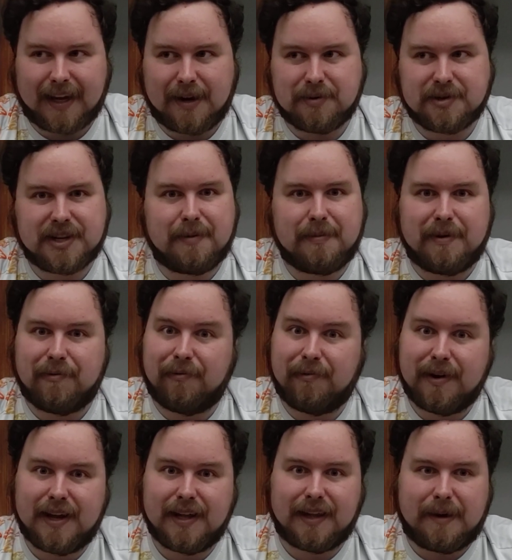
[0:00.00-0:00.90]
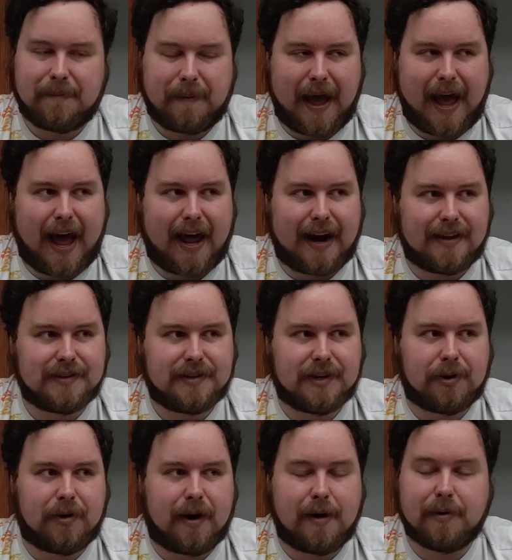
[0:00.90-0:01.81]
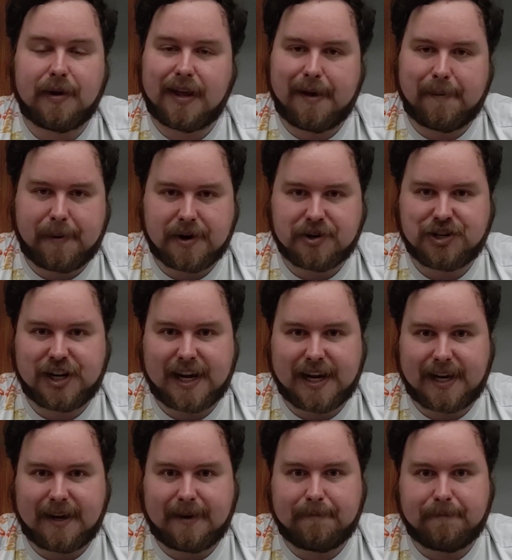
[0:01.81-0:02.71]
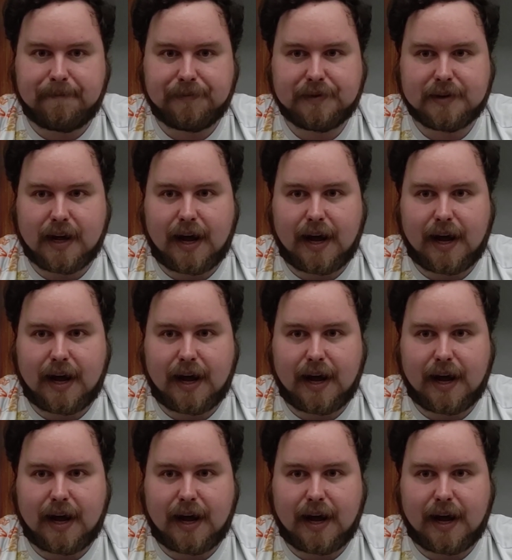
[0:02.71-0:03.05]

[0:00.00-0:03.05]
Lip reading: It was going to be really bad, and so I really appreciate him